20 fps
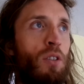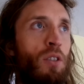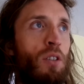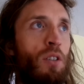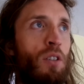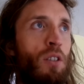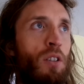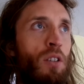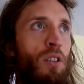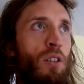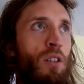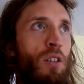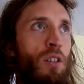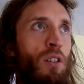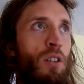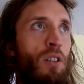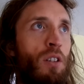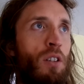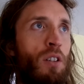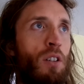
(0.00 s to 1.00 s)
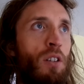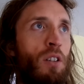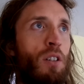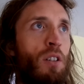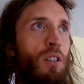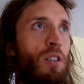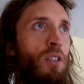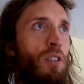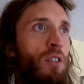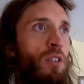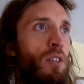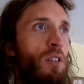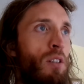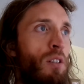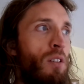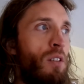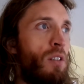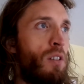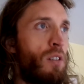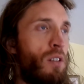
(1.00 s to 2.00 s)

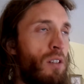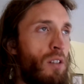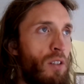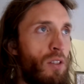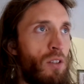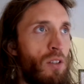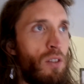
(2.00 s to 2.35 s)
Nothing is said.